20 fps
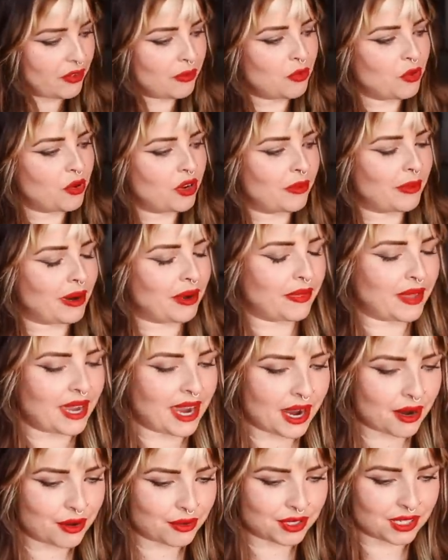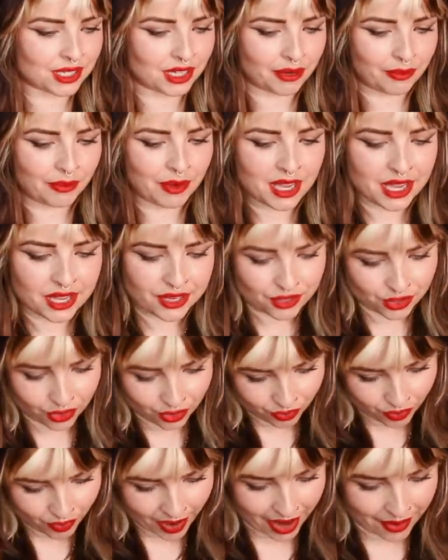I'm walking around the house and I'm
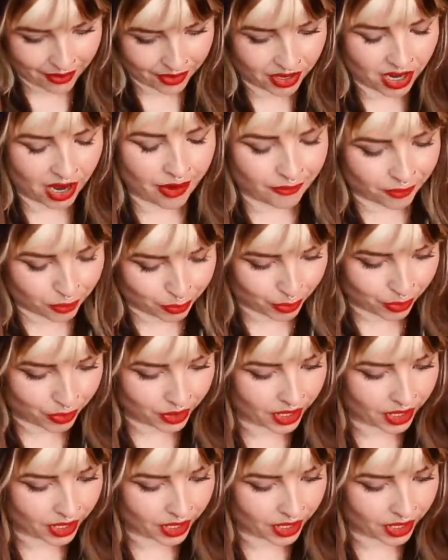sort of wearing comfortable